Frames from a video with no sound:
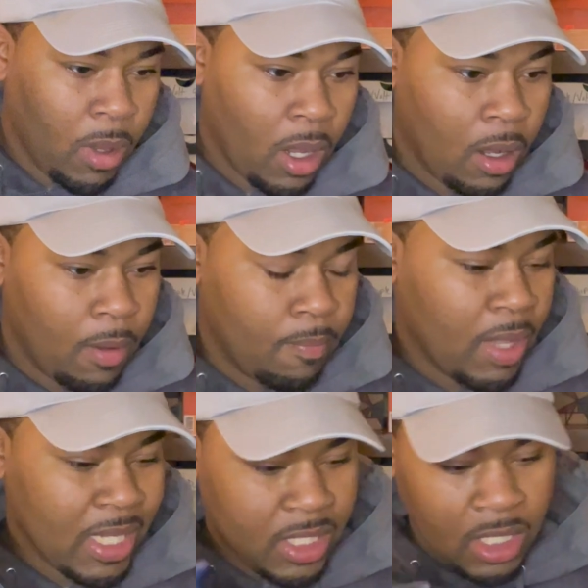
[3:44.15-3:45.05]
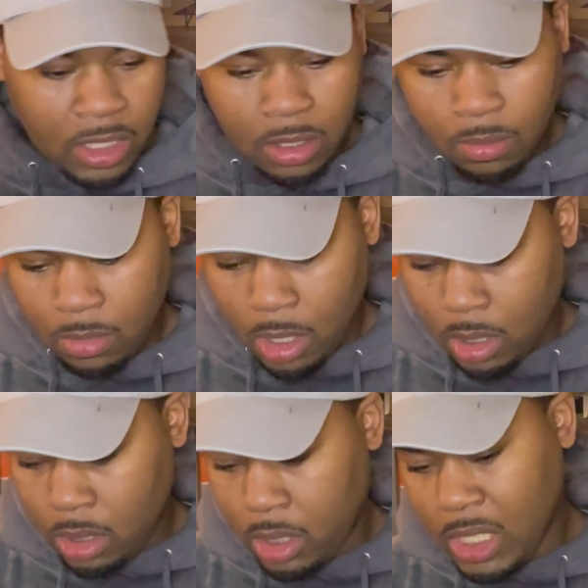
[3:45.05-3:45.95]
I sent him
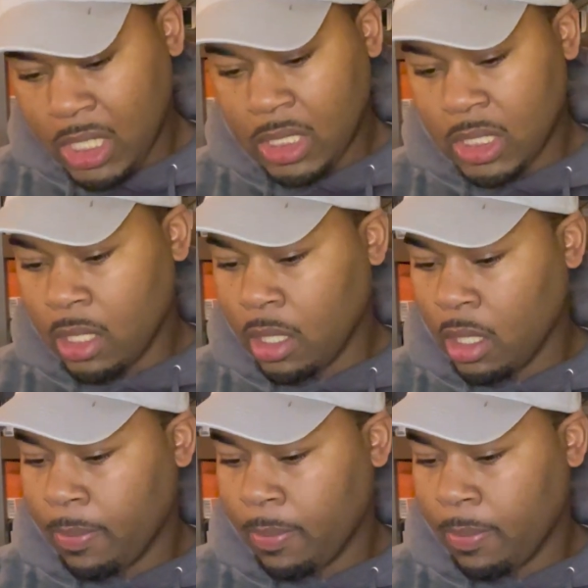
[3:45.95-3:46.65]
these in a